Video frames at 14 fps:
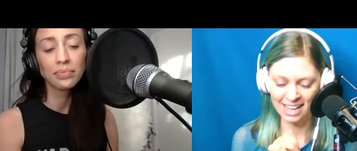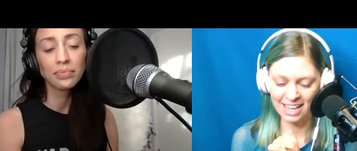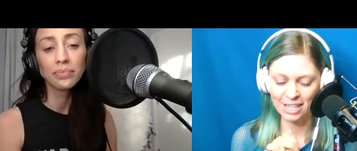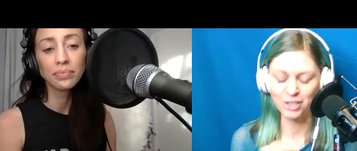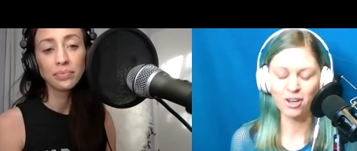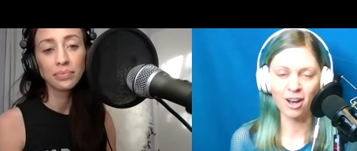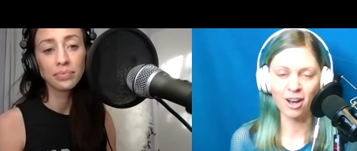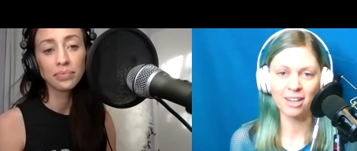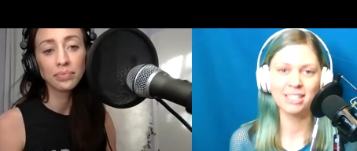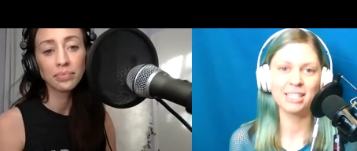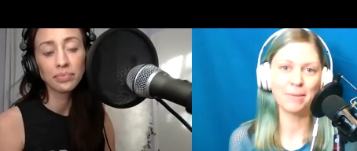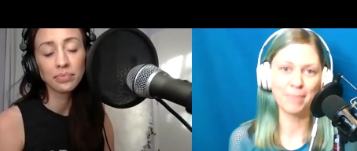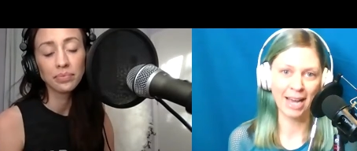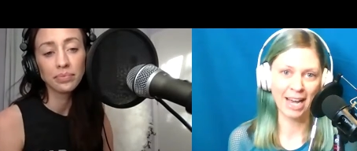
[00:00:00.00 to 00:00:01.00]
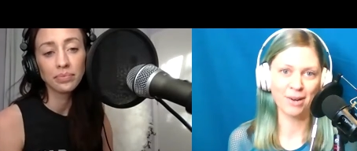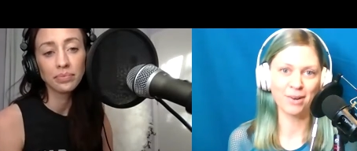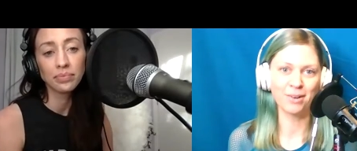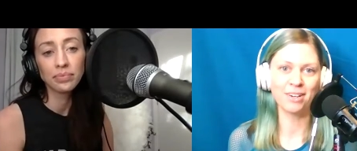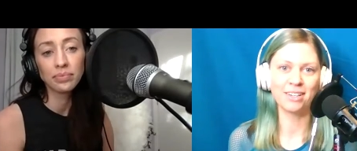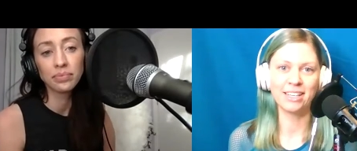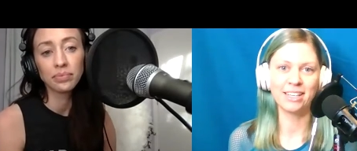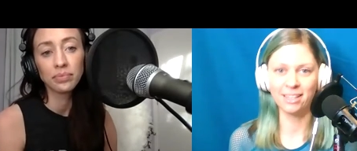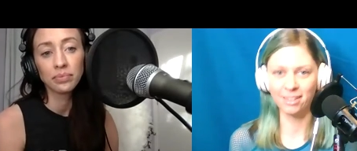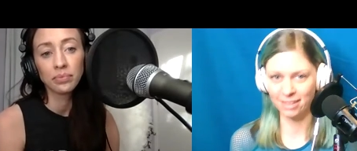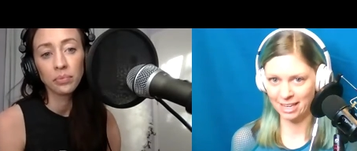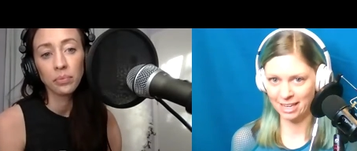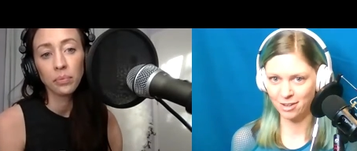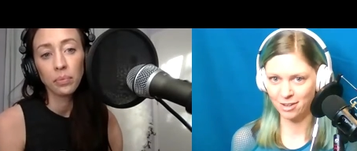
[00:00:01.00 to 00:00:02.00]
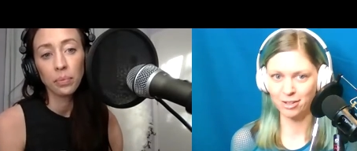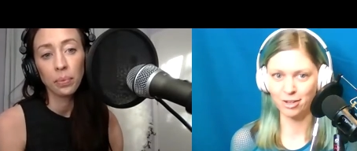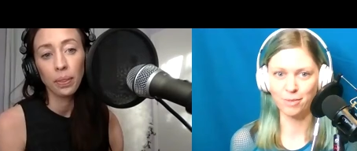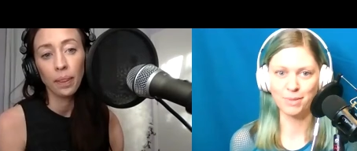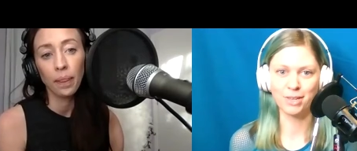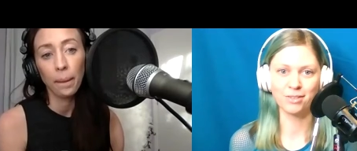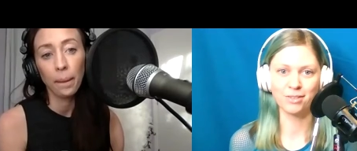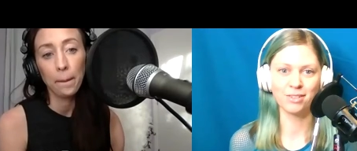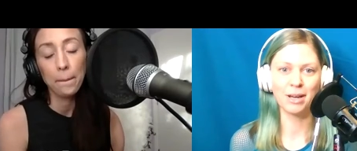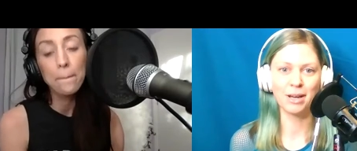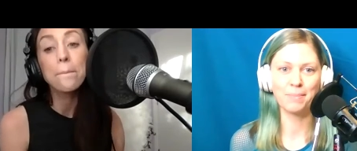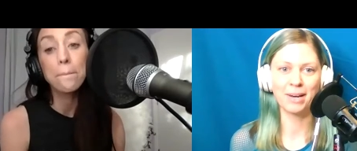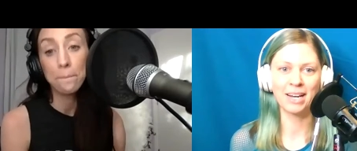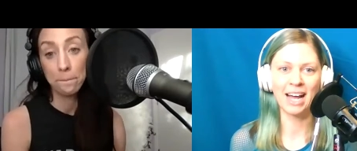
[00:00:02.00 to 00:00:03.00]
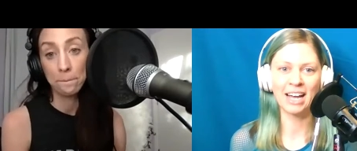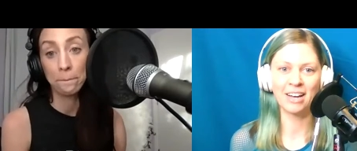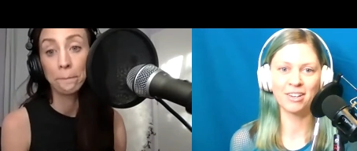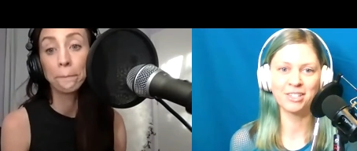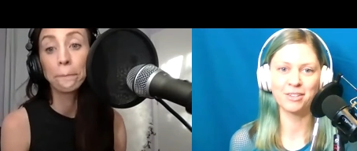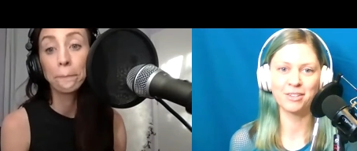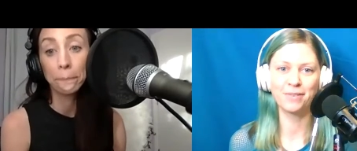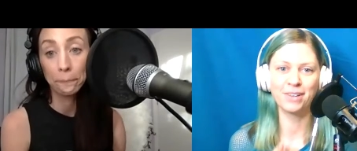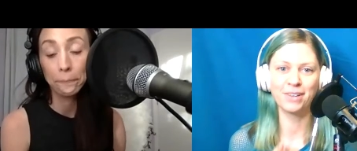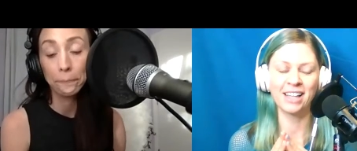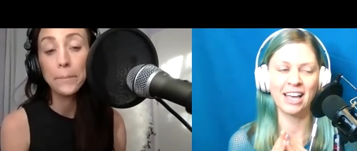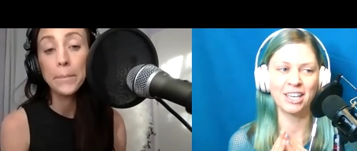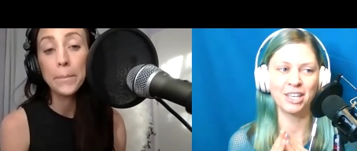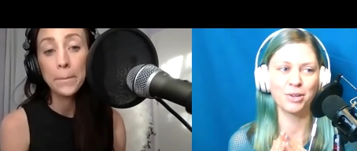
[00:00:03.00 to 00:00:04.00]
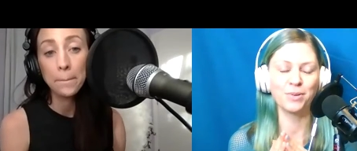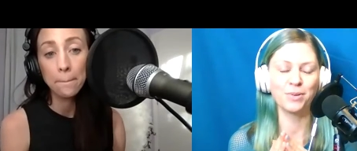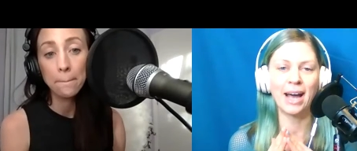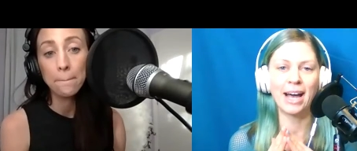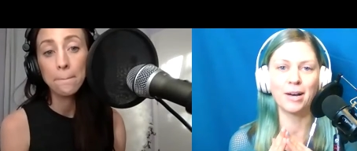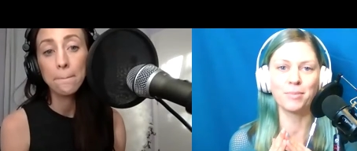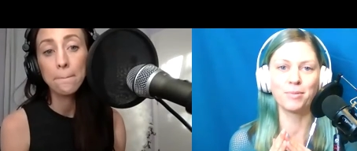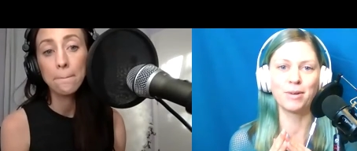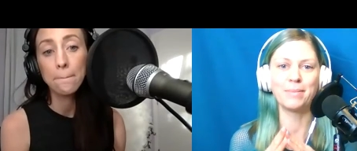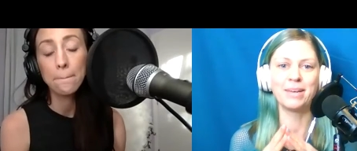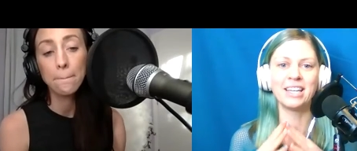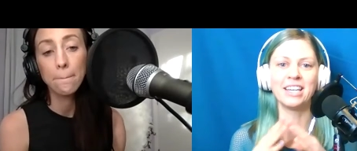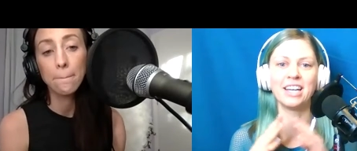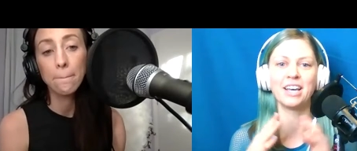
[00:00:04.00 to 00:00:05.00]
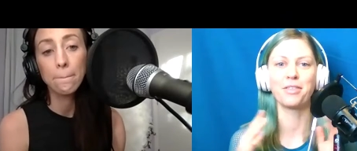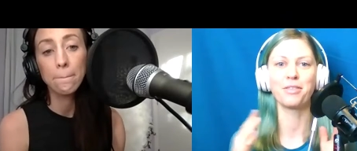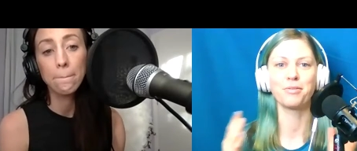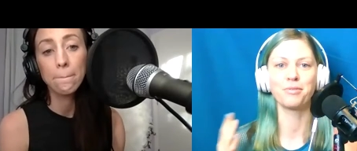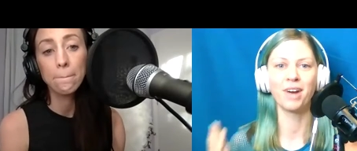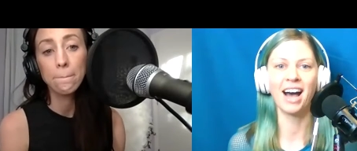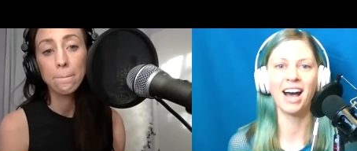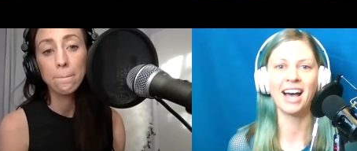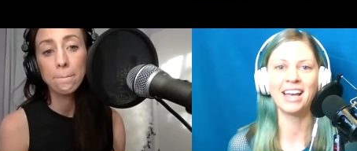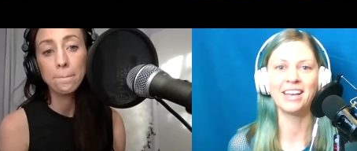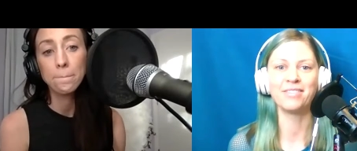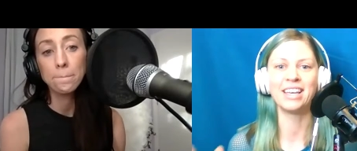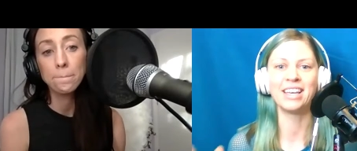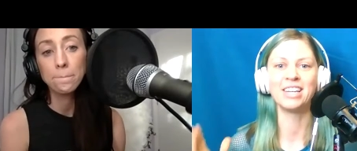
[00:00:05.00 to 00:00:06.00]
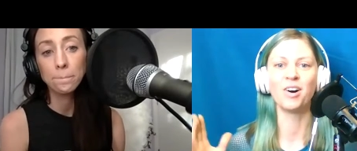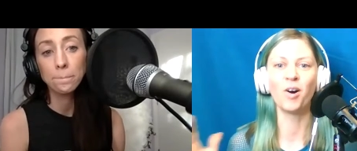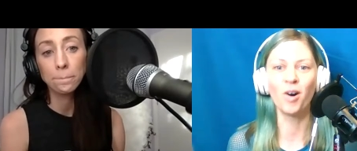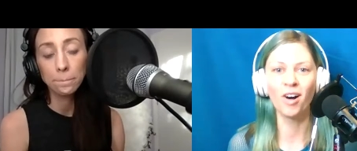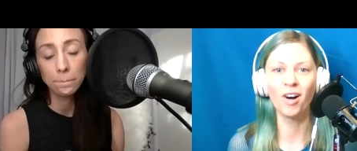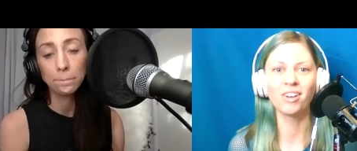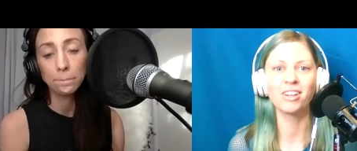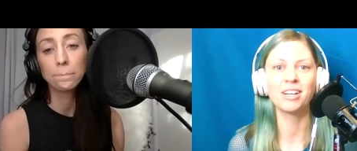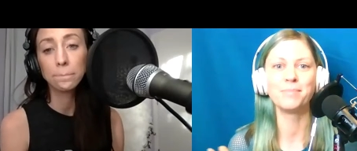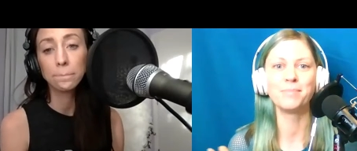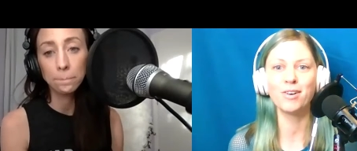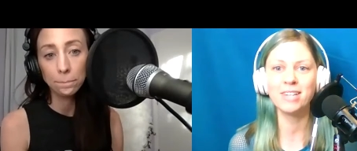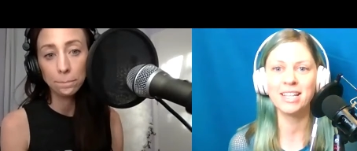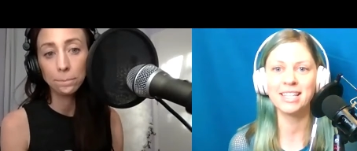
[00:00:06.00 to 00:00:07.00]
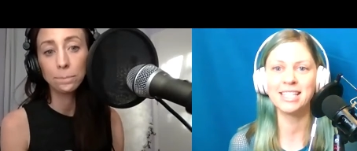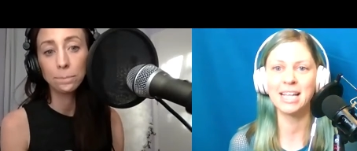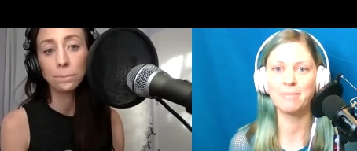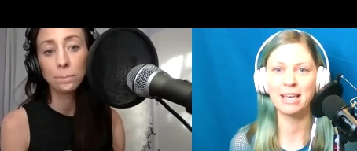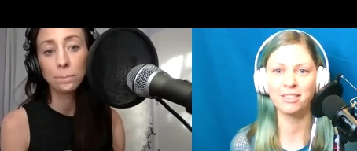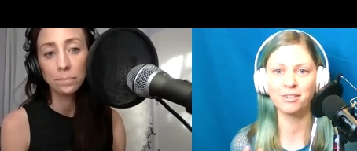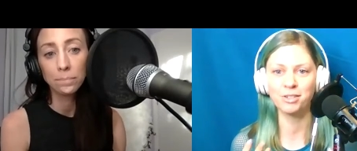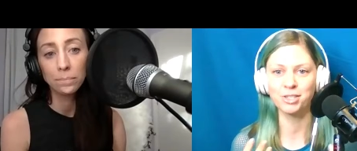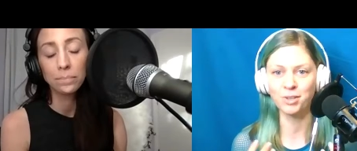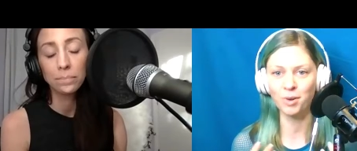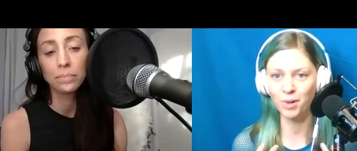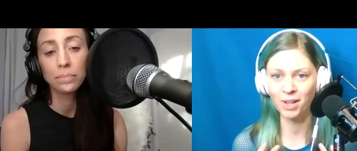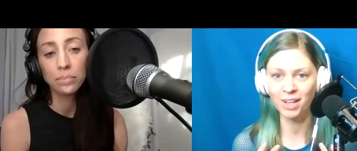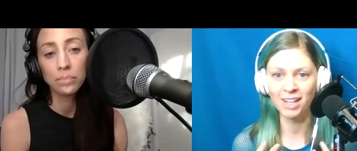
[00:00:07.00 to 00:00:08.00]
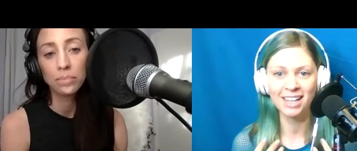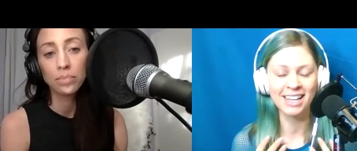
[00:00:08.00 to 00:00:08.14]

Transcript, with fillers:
Speaker 1: You talked about healing autoimmune, but mm-hmm. I also feel like you help women thrive in all components that make their soul